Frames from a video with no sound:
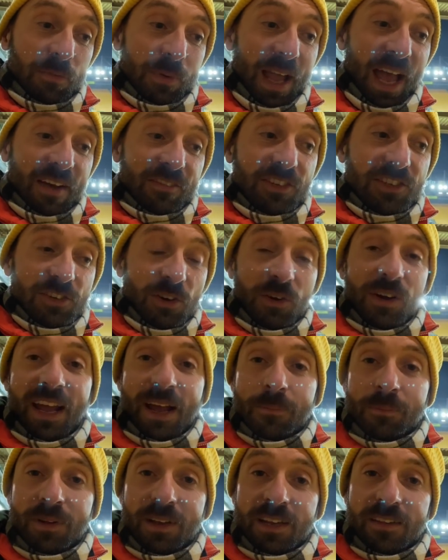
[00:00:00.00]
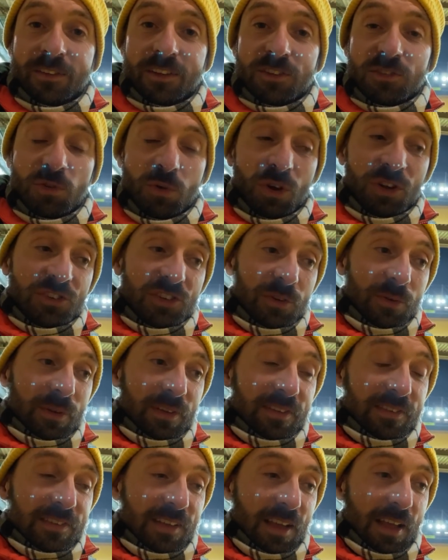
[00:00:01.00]
we have a Todd Camwell in this squad who
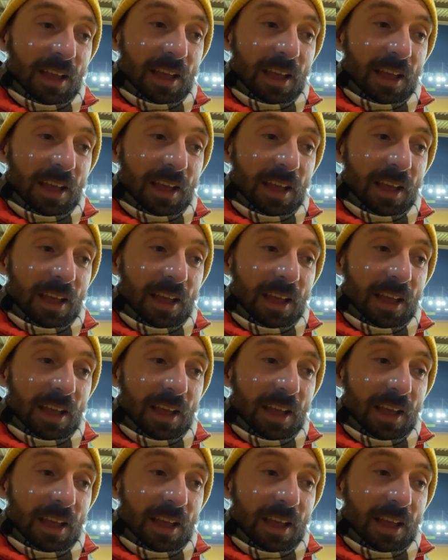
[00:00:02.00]
is